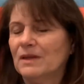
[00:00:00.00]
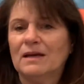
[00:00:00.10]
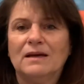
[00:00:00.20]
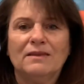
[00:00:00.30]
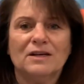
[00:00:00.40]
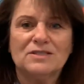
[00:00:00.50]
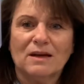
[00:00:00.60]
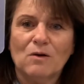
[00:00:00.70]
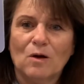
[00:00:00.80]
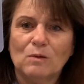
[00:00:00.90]
There's a
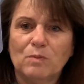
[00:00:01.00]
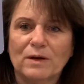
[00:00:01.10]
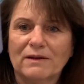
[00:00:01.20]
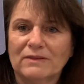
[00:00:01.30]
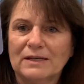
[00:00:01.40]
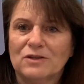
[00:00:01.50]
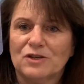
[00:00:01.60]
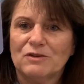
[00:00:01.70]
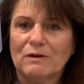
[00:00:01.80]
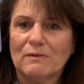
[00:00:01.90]
whole book of little
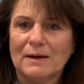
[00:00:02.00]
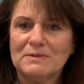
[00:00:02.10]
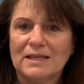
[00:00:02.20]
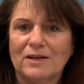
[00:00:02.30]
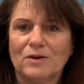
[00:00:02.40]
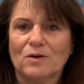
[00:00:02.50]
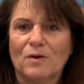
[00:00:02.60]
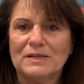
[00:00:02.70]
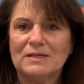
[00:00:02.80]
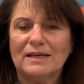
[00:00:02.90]
nursery rhymes that you're
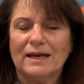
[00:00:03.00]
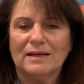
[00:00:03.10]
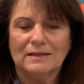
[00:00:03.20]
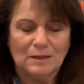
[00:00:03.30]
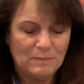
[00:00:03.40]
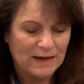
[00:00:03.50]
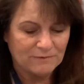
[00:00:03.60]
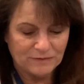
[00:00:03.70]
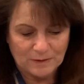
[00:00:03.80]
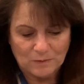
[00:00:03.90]
going to get, a little
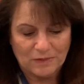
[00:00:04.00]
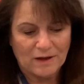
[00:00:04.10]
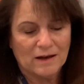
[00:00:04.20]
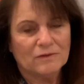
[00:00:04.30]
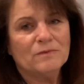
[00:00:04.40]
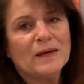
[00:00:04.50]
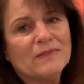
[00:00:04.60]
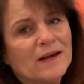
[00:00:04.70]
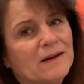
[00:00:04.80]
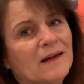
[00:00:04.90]
pamphlet with all of them in
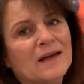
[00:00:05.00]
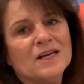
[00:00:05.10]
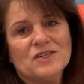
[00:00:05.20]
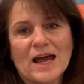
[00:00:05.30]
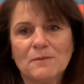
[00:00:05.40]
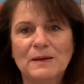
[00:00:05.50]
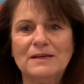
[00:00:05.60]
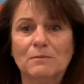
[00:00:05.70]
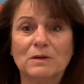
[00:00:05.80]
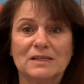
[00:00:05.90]
there. Jack be
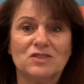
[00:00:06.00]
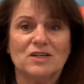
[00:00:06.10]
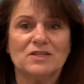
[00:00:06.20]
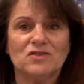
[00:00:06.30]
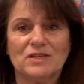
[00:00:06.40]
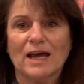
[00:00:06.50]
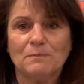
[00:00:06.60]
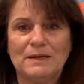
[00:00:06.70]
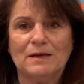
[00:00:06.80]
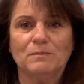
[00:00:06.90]
nimble is just Jack
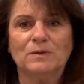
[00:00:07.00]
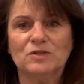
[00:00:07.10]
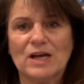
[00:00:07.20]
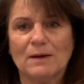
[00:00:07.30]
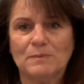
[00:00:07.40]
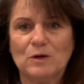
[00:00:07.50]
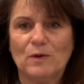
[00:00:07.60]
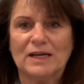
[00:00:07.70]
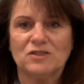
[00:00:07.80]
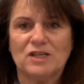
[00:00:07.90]
be nimble, Jack be
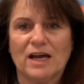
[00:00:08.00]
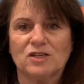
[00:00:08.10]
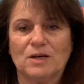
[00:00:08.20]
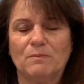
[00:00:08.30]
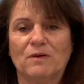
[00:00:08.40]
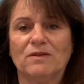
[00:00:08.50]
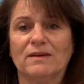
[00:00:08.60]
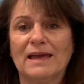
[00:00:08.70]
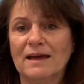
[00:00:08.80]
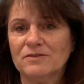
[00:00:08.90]
quick, Jack jump over the
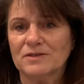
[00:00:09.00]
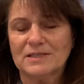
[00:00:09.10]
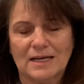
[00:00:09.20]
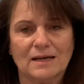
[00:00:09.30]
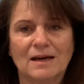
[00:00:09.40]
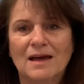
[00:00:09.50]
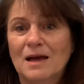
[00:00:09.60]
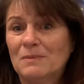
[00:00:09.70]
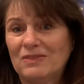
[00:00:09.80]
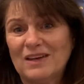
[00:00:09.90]
candlestick.
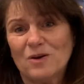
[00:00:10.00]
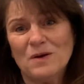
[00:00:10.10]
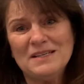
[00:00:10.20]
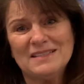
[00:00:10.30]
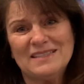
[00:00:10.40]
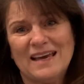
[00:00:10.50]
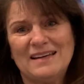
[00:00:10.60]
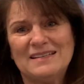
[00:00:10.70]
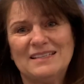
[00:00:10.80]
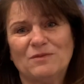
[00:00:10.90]
But they're going to say it
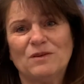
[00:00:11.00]
in different